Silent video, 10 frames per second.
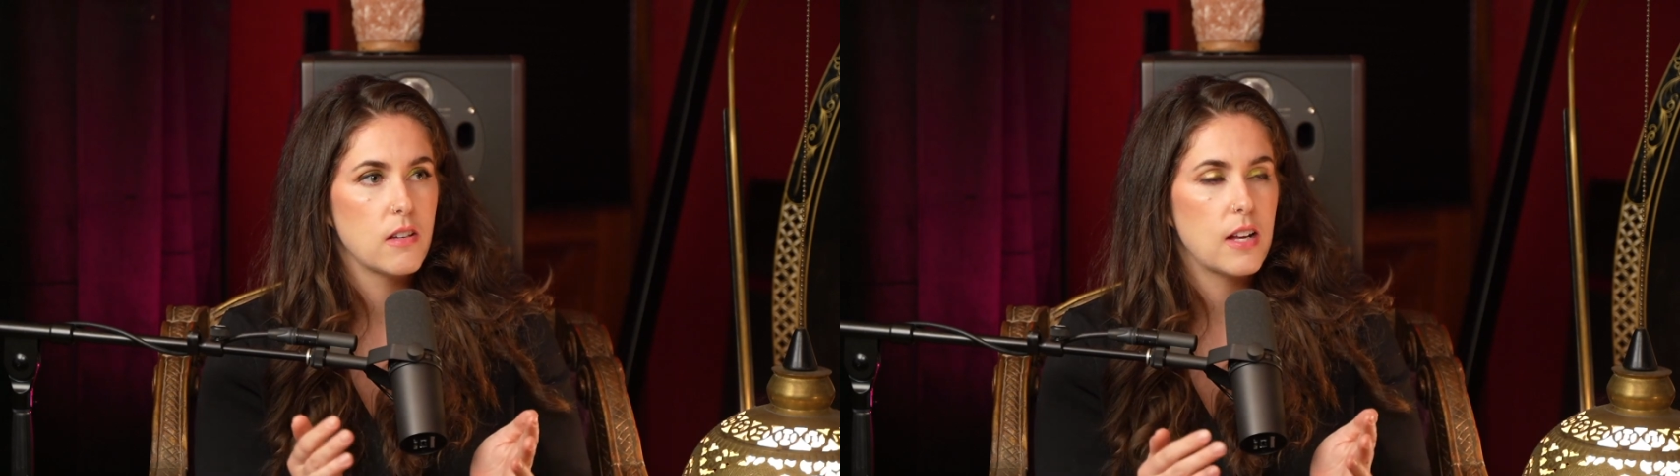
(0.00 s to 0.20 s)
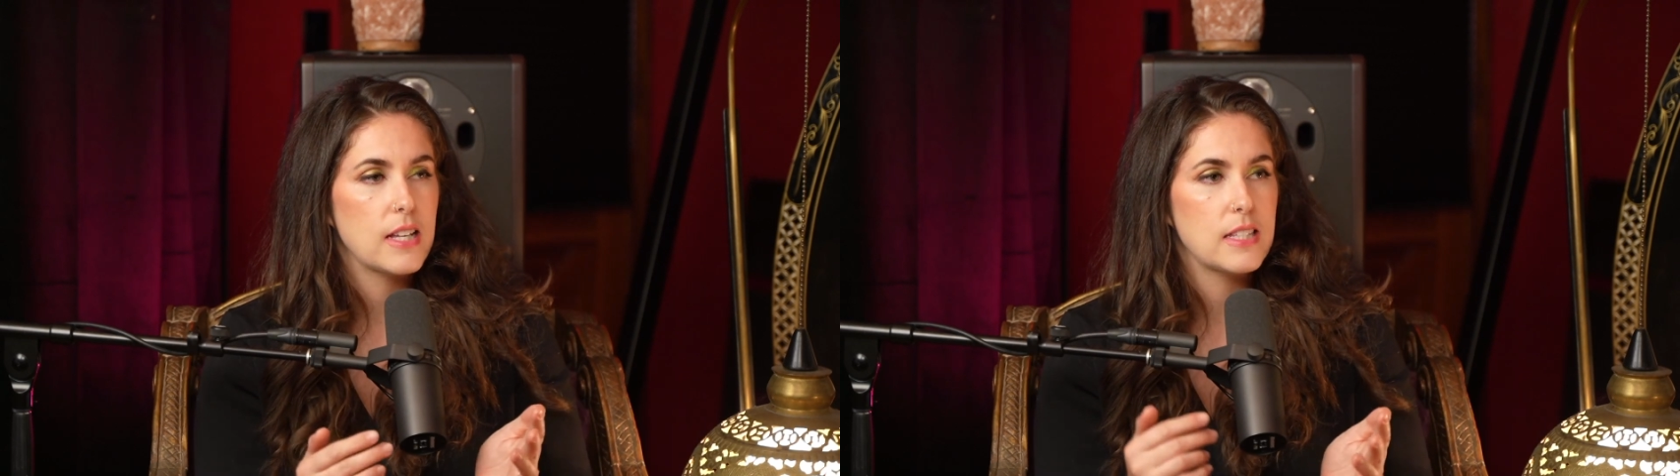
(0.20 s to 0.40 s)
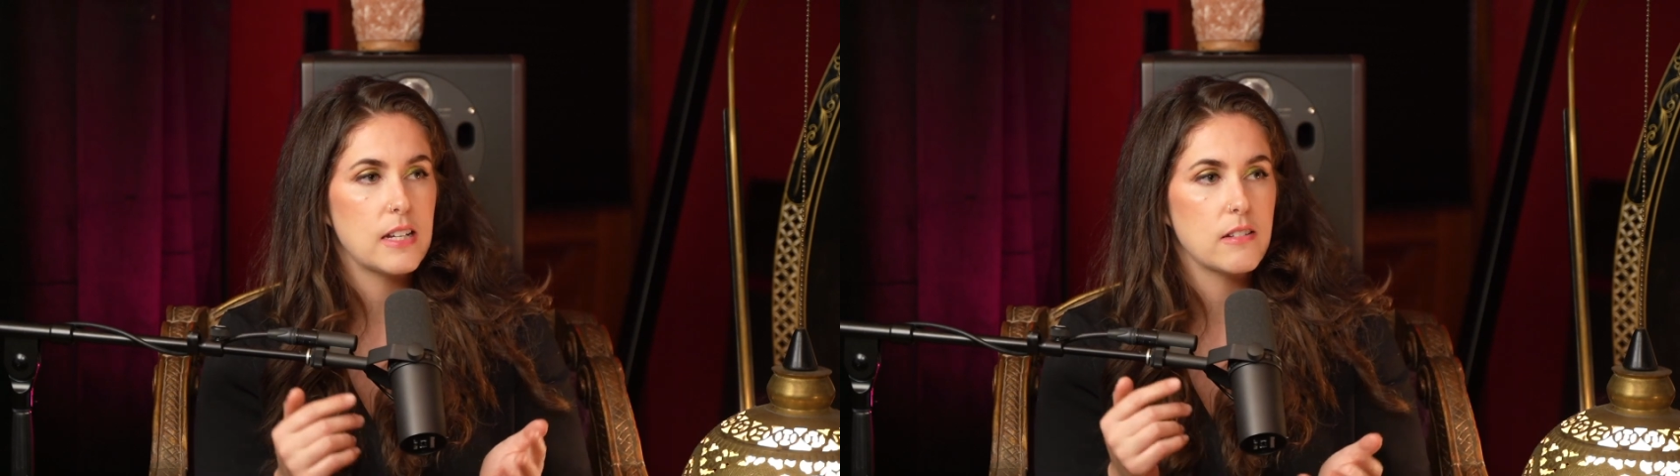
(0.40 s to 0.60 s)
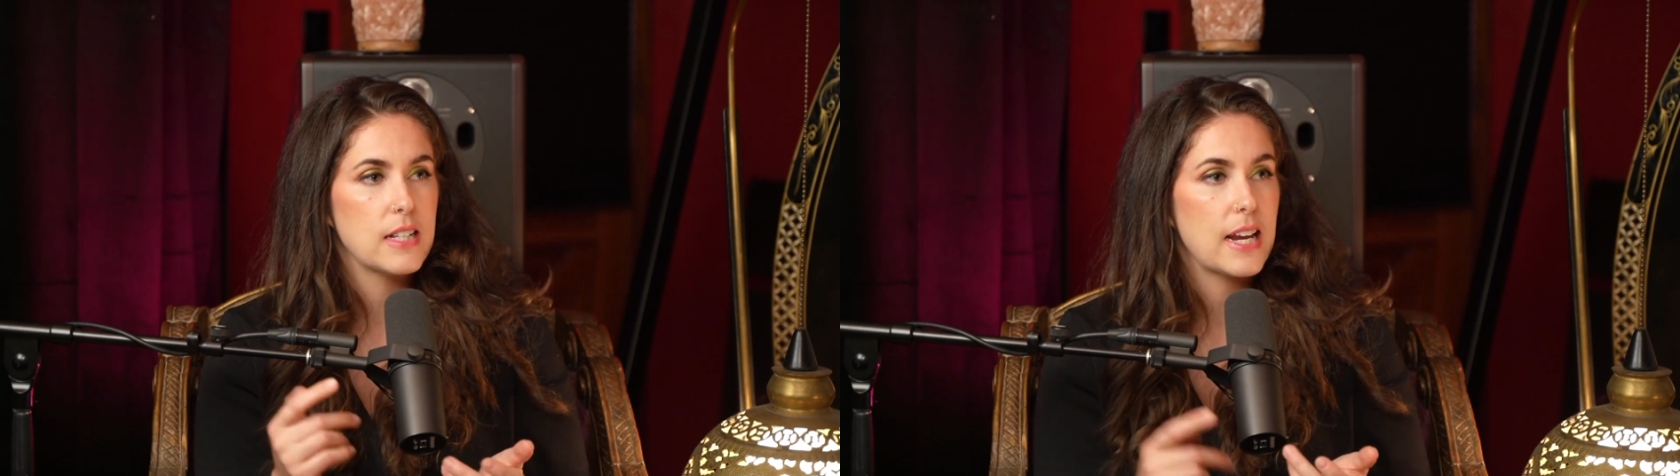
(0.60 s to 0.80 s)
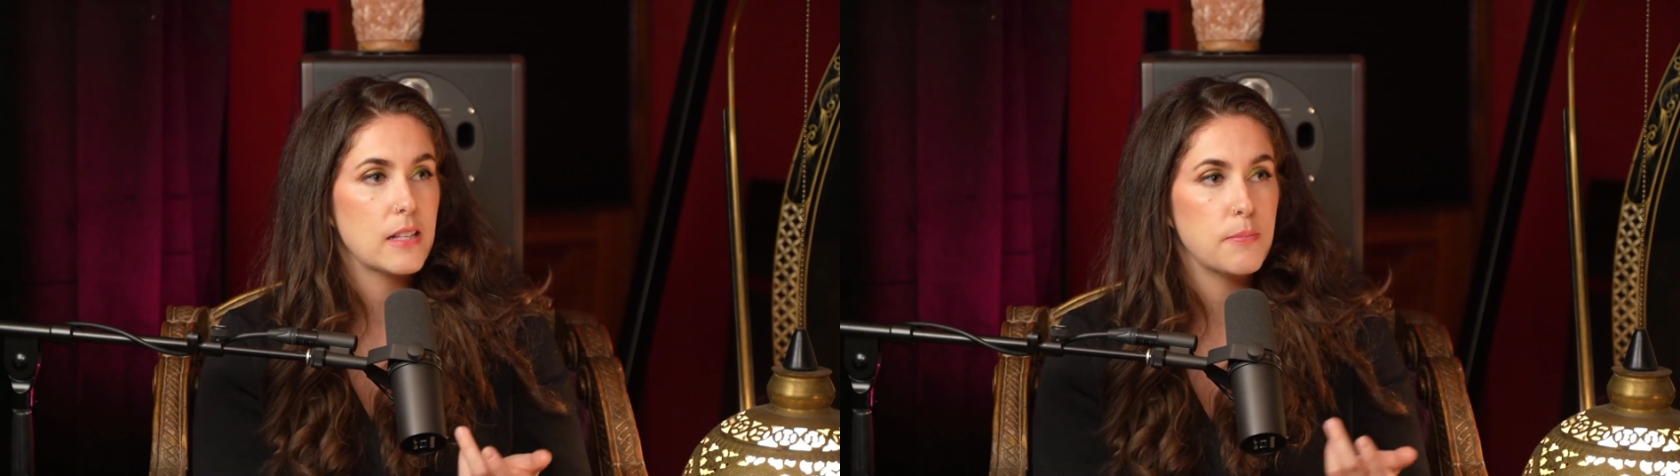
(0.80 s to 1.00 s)
because there's
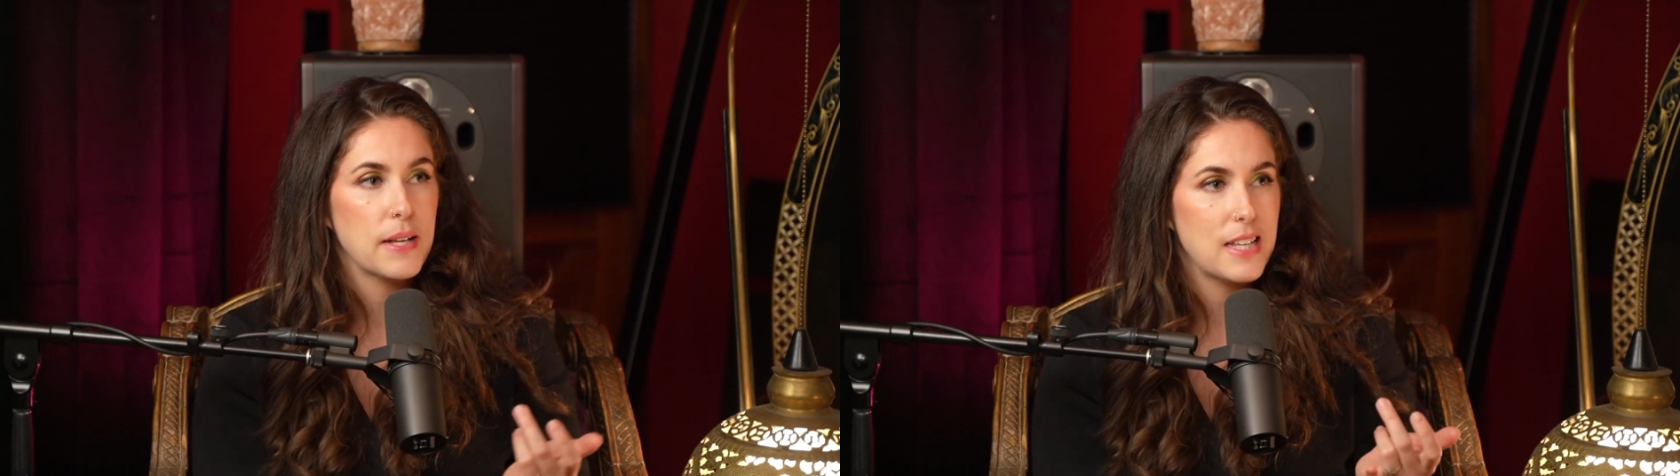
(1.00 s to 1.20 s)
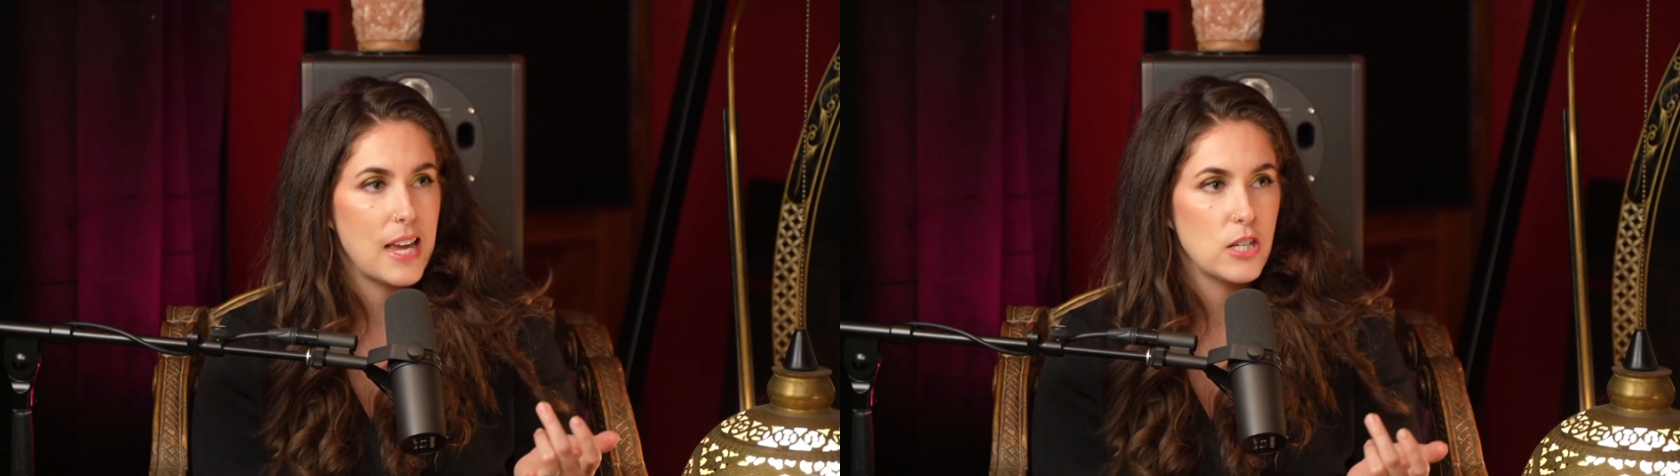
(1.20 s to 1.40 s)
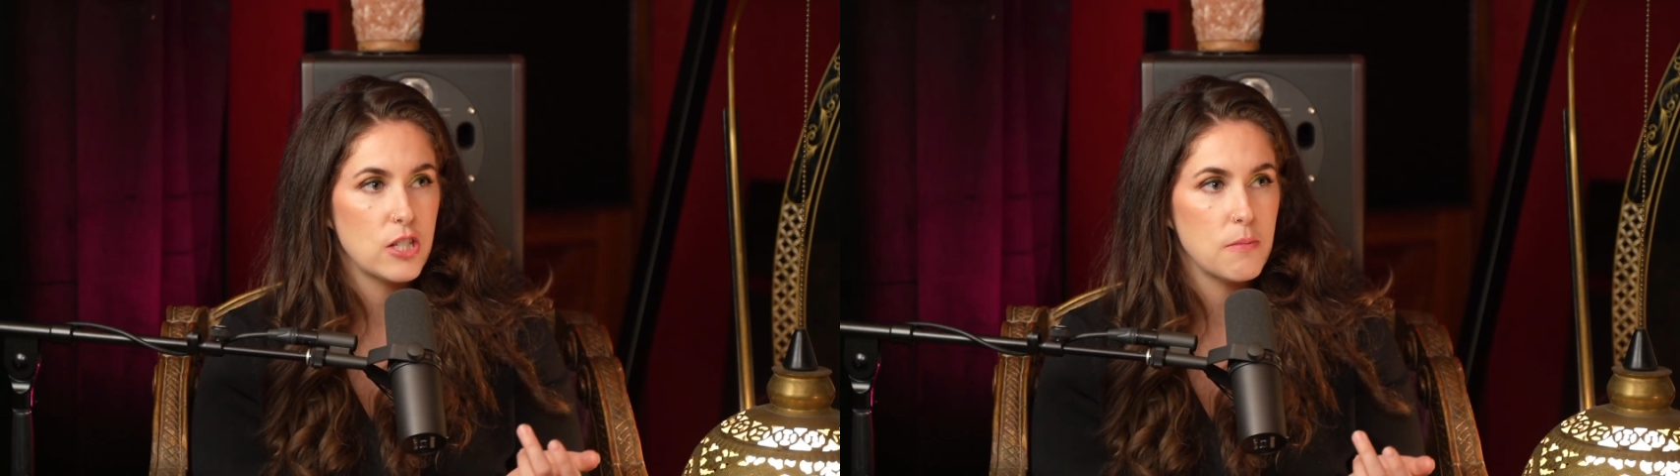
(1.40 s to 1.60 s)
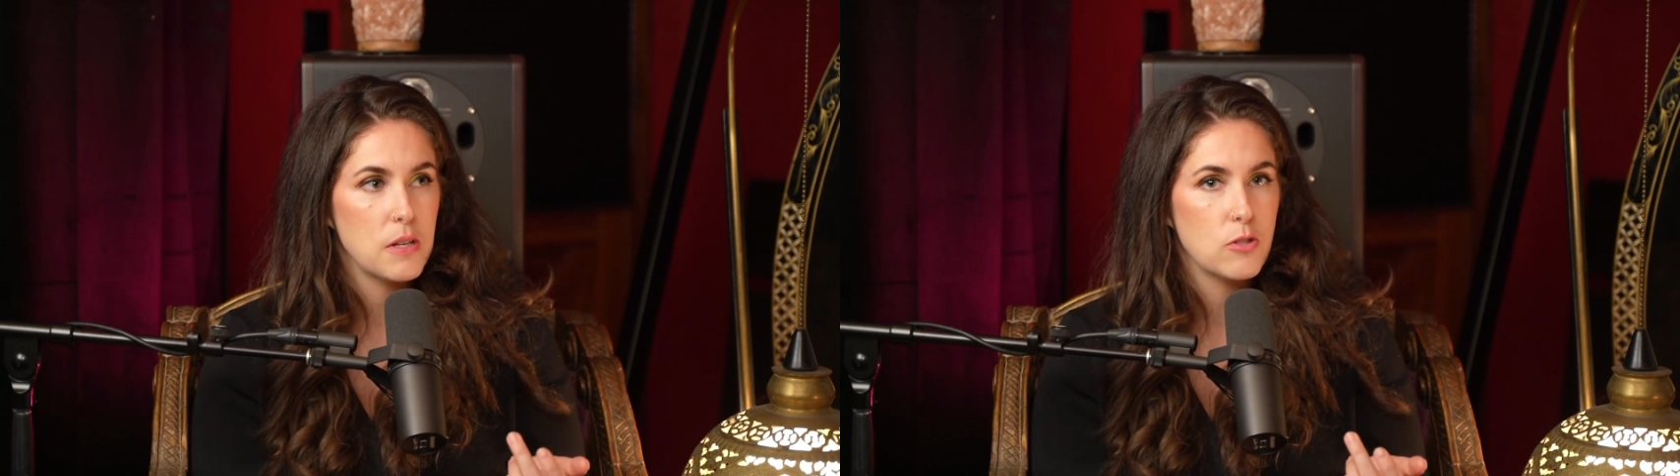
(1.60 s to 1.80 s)
an expectation